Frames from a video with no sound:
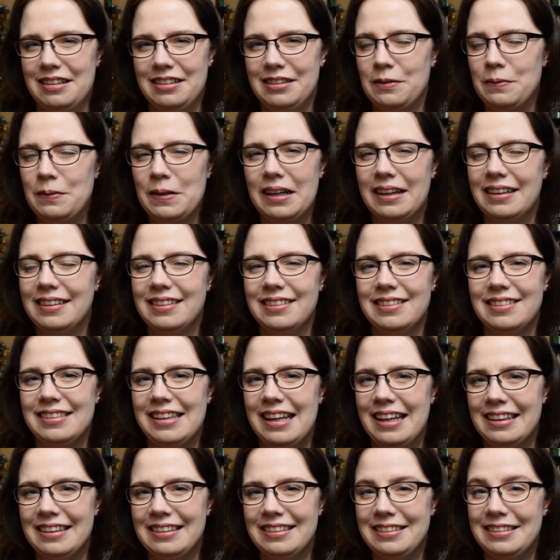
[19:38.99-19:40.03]
to be honest,
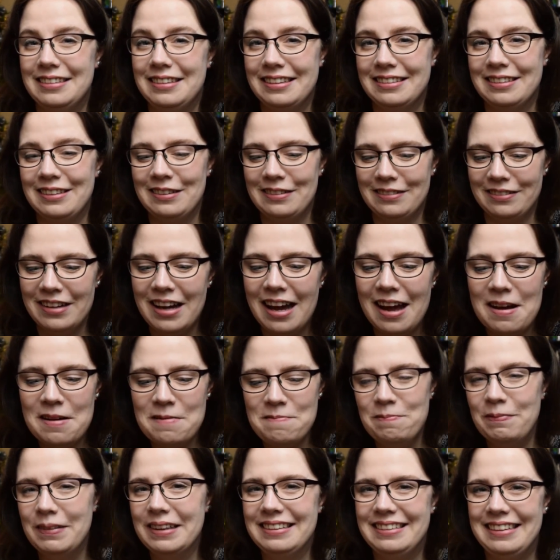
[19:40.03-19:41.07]
that this sort of
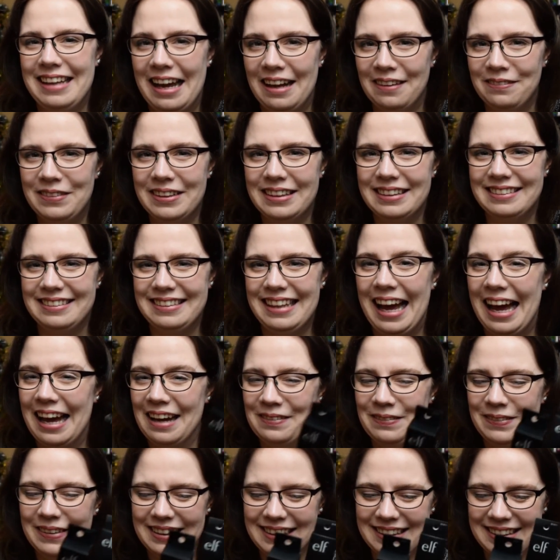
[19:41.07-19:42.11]
mishap has
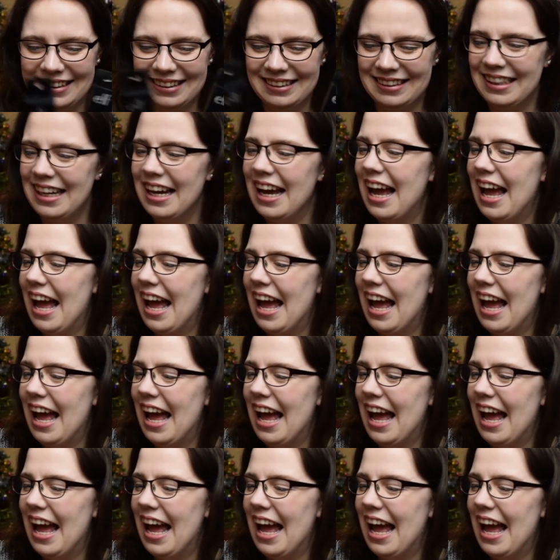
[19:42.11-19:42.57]
happened.